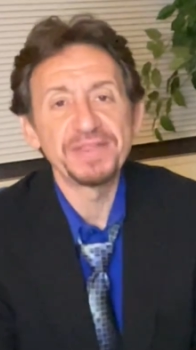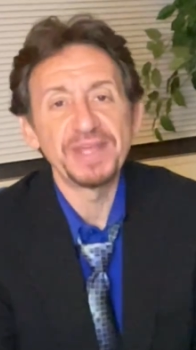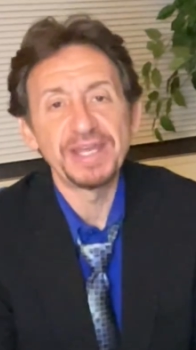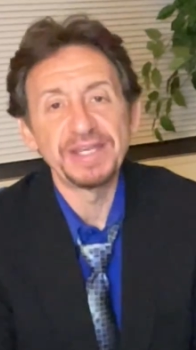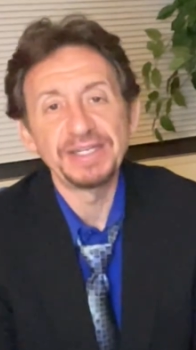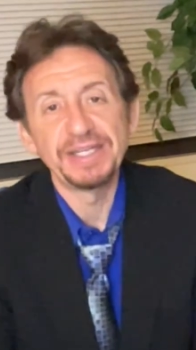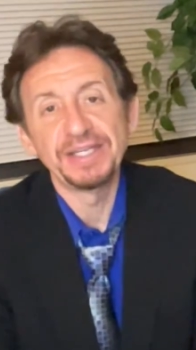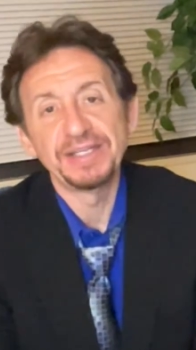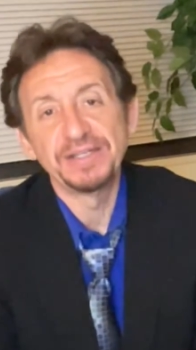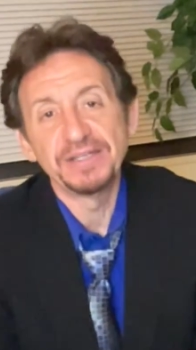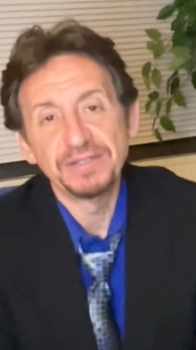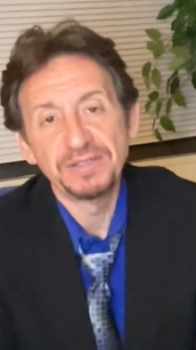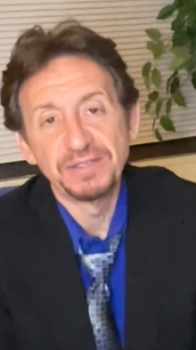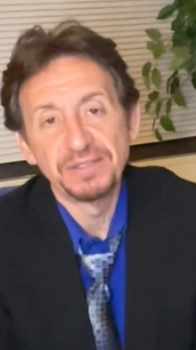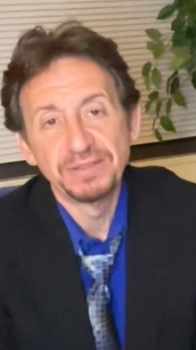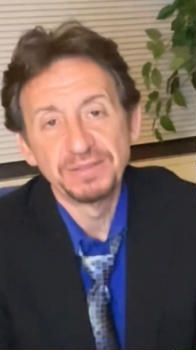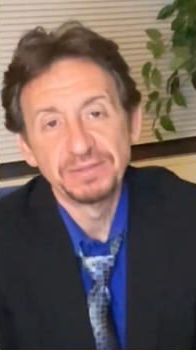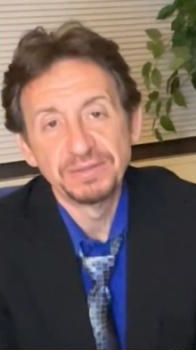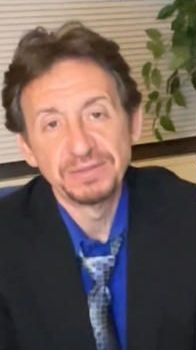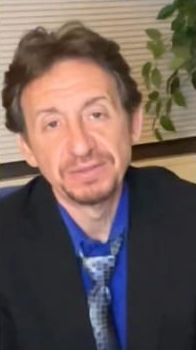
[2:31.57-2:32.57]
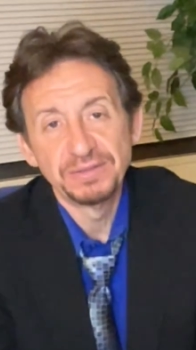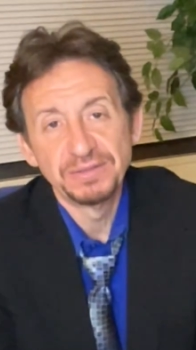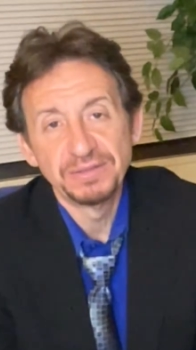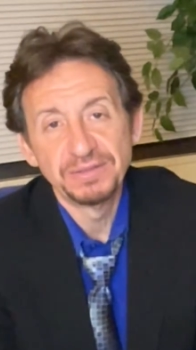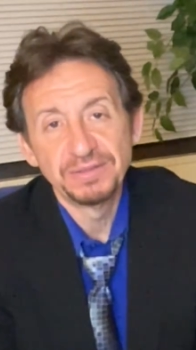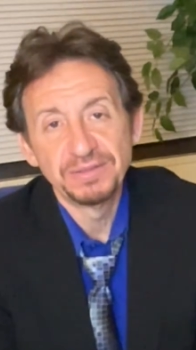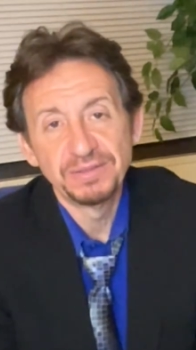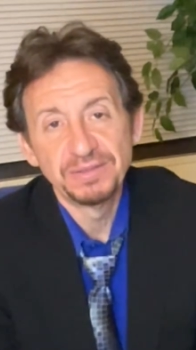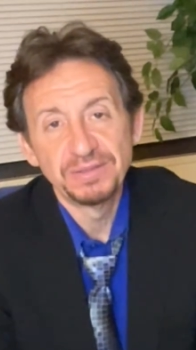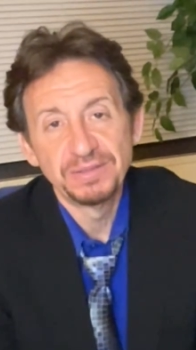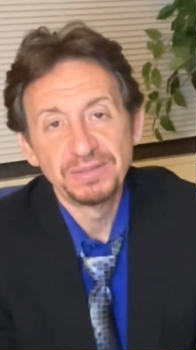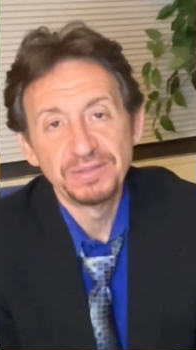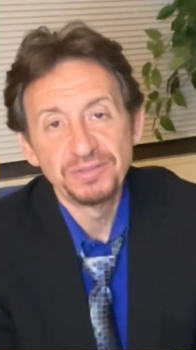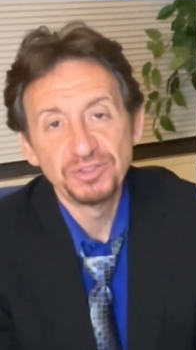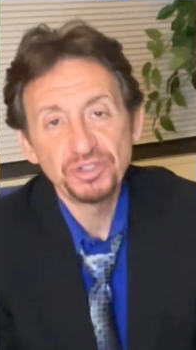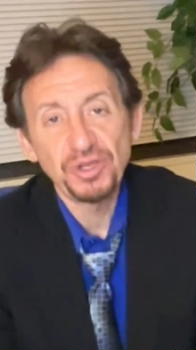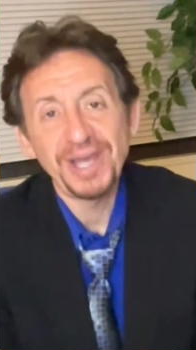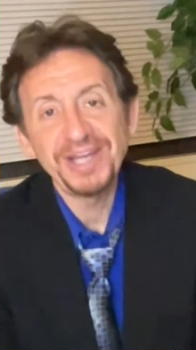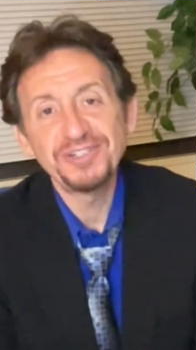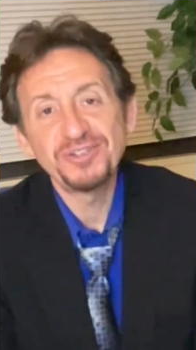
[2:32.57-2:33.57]
they needed.
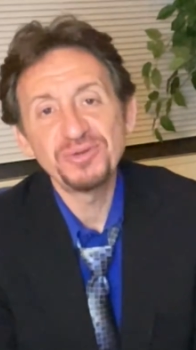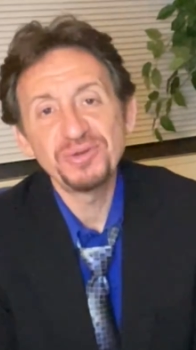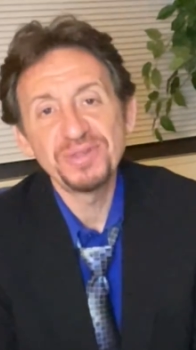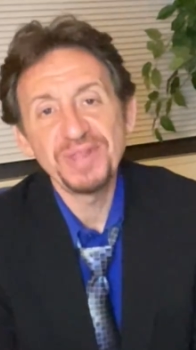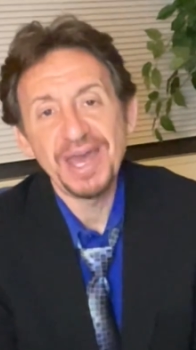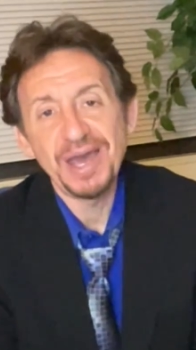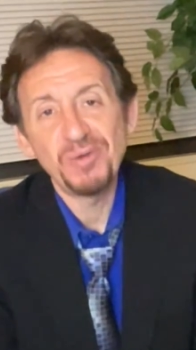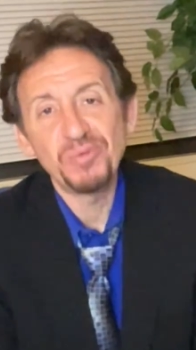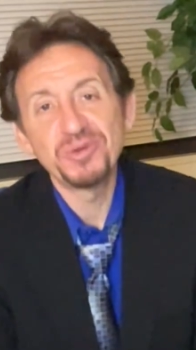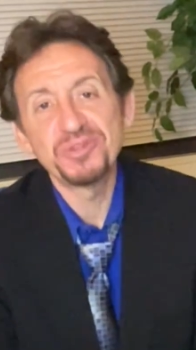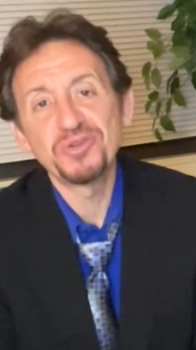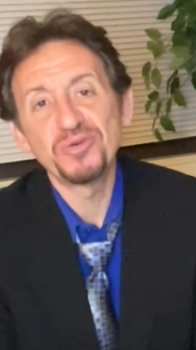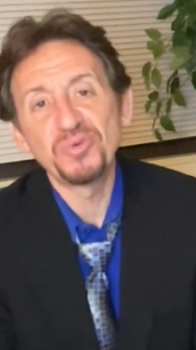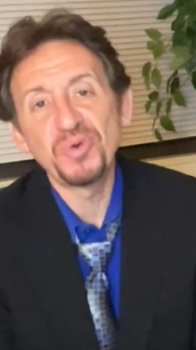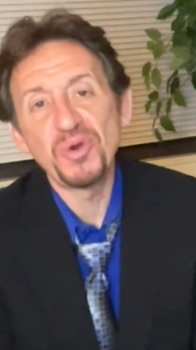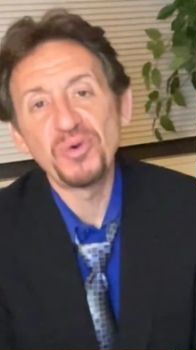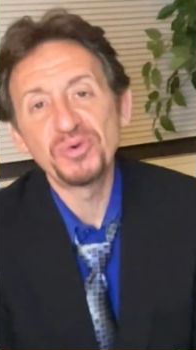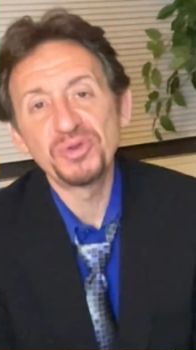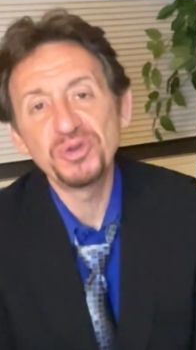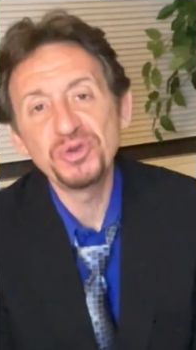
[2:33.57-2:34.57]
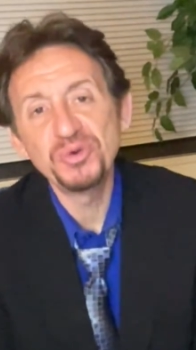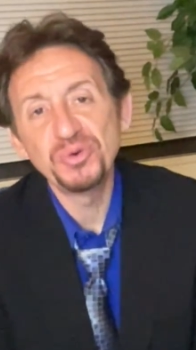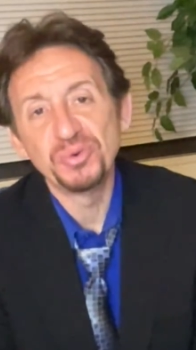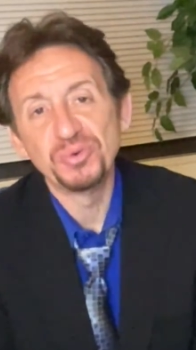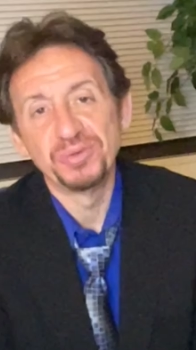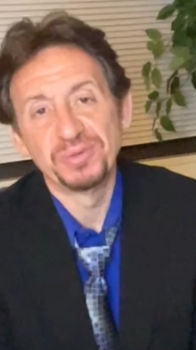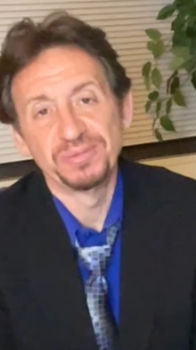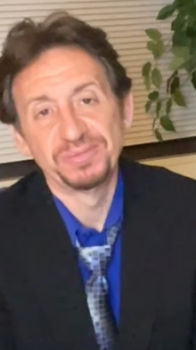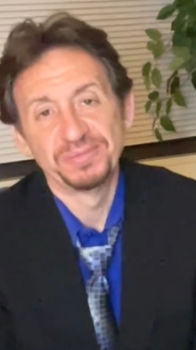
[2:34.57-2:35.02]
Try doing that with your Roku.